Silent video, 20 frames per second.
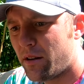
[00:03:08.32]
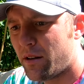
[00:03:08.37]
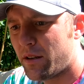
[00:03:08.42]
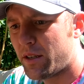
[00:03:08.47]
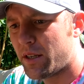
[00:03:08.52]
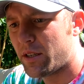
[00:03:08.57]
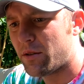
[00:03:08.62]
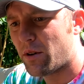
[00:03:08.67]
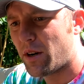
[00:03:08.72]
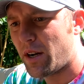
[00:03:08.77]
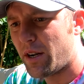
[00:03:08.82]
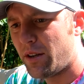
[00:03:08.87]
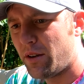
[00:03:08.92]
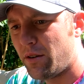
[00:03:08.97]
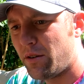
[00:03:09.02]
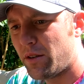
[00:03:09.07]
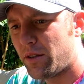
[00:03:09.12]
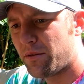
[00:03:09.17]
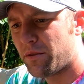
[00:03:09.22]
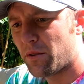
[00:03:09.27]
This is what I
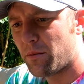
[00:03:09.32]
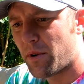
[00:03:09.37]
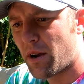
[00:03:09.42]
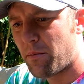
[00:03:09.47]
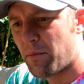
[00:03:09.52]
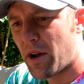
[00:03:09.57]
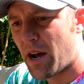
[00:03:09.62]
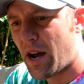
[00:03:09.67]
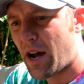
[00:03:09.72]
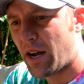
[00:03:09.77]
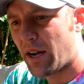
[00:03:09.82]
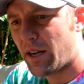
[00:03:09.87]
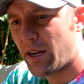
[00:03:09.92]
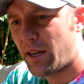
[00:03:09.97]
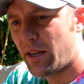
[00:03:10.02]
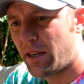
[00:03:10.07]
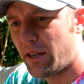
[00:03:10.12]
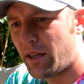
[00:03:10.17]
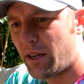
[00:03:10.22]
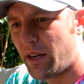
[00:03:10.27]
use for my back,
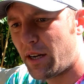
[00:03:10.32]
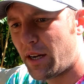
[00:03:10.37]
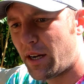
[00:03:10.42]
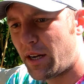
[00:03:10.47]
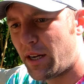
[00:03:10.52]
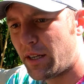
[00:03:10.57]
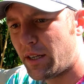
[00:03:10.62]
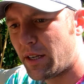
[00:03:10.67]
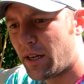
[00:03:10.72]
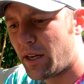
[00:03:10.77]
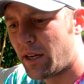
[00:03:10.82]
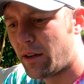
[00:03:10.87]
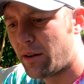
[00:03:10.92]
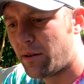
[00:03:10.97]
and